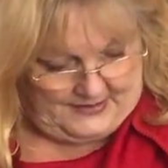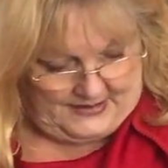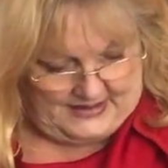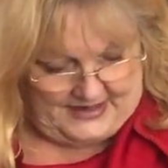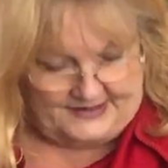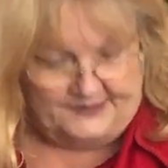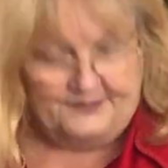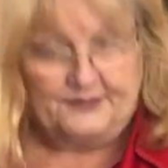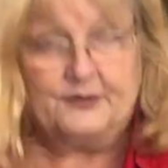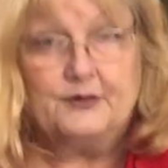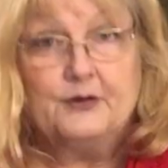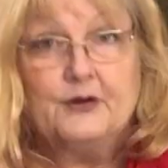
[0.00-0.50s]
I
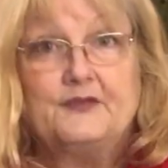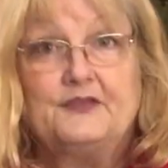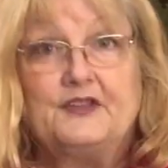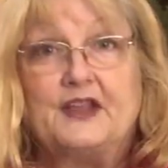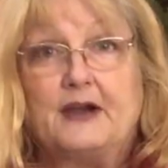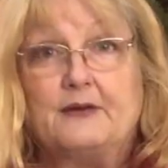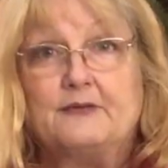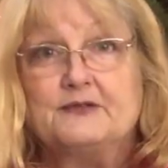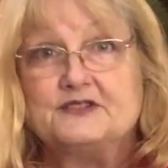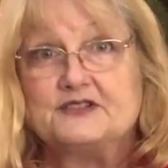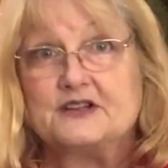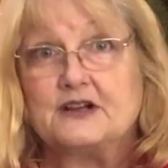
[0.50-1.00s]
don't know if
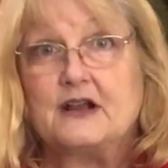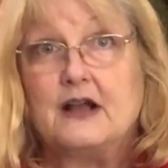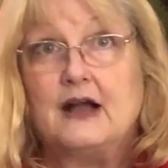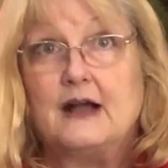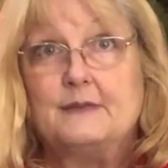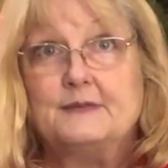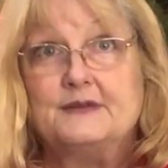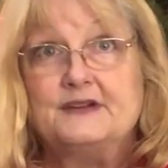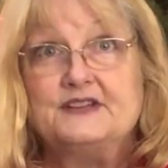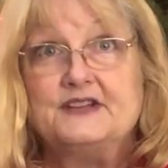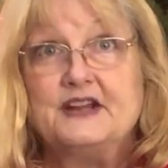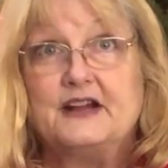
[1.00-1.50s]
that was a
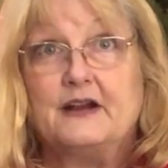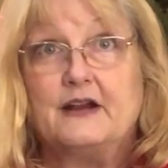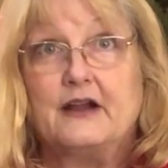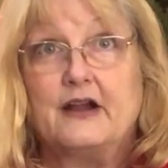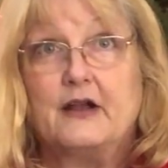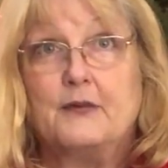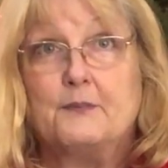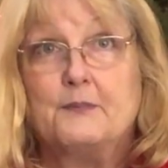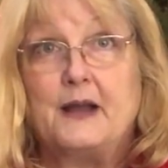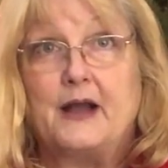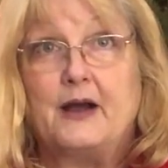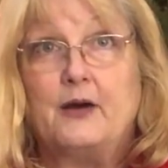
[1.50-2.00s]
commentary
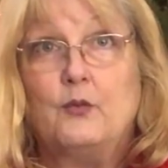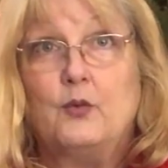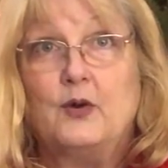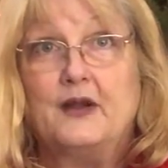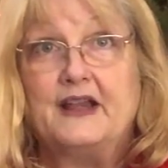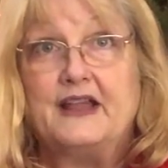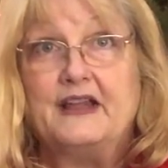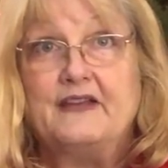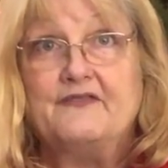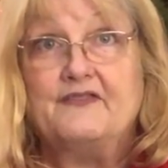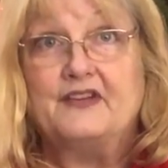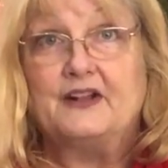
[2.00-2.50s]
about what
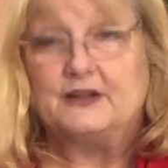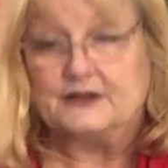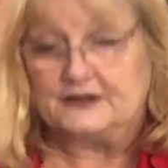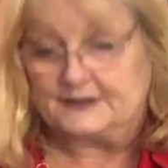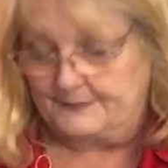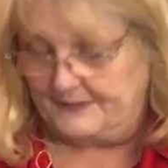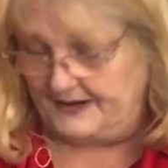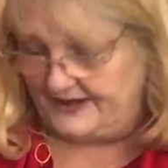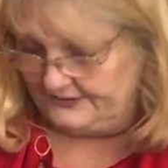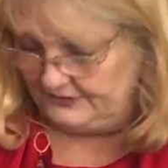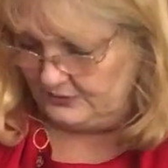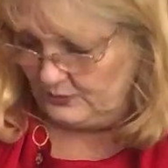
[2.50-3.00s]
he felt
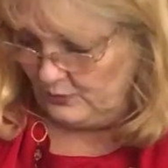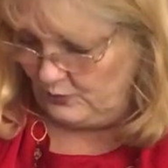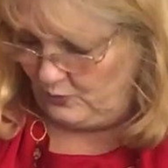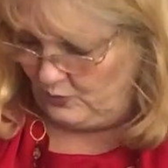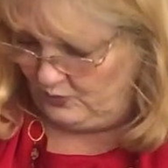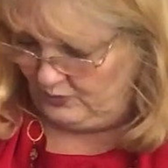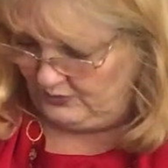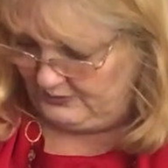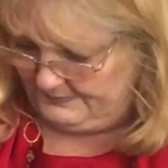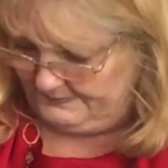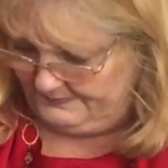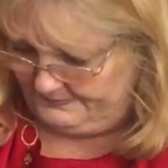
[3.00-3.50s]
about the war,